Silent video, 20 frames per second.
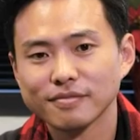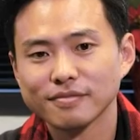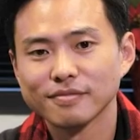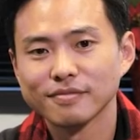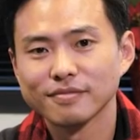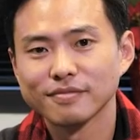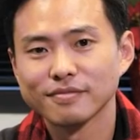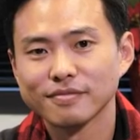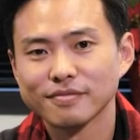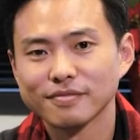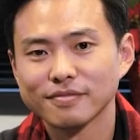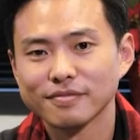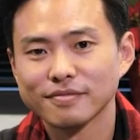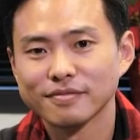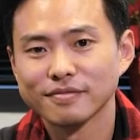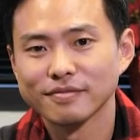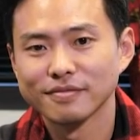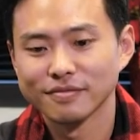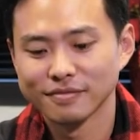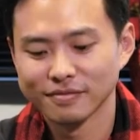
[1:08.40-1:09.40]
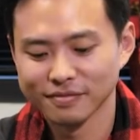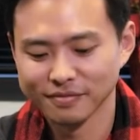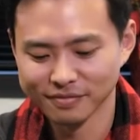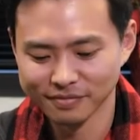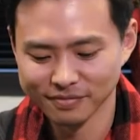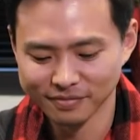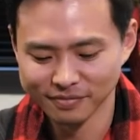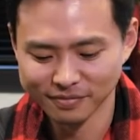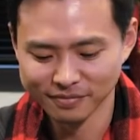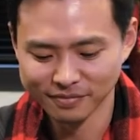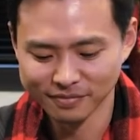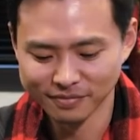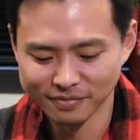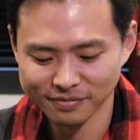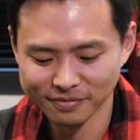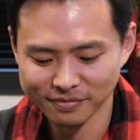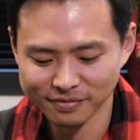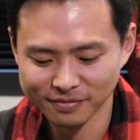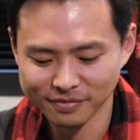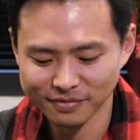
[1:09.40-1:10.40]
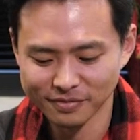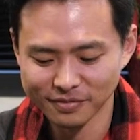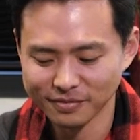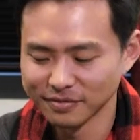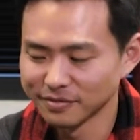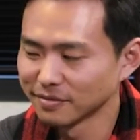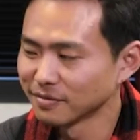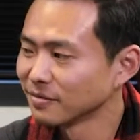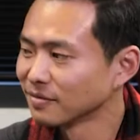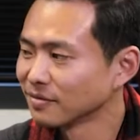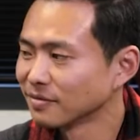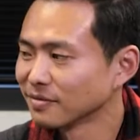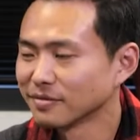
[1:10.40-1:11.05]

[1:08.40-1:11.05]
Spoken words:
The person shown says nothing.